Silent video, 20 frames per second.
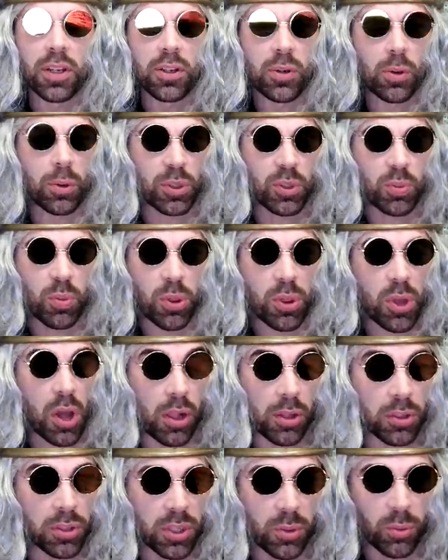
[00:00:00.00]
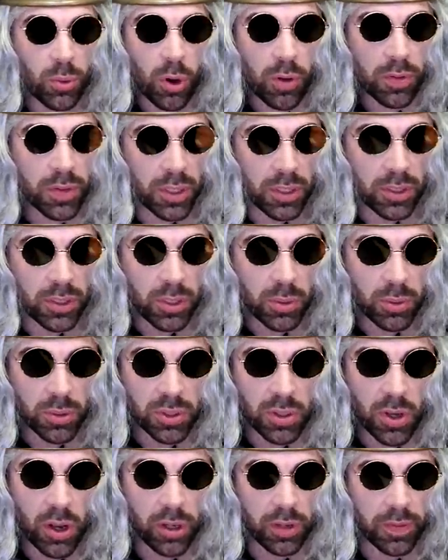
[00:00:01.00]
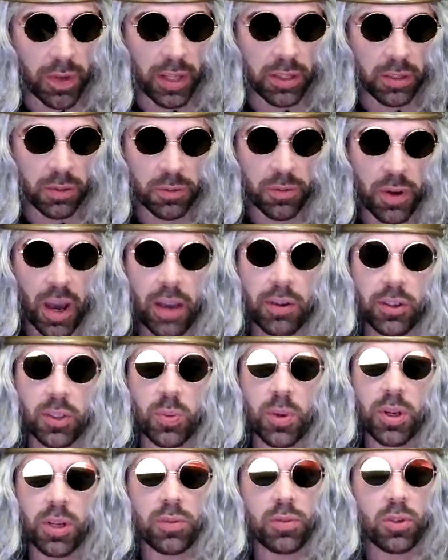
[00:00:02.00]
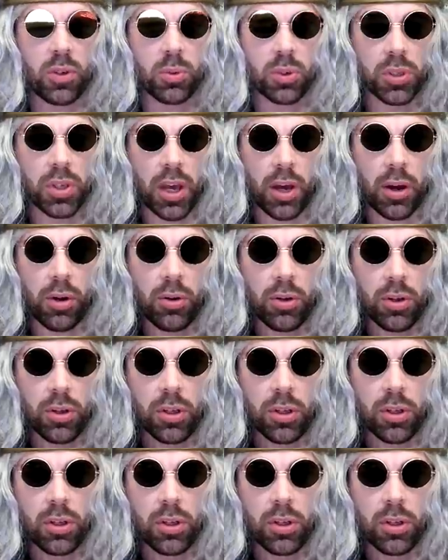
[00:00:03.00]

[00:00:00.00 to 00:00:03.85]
Norse mythology woven into A Song of Ice and Fire, as many of you will know.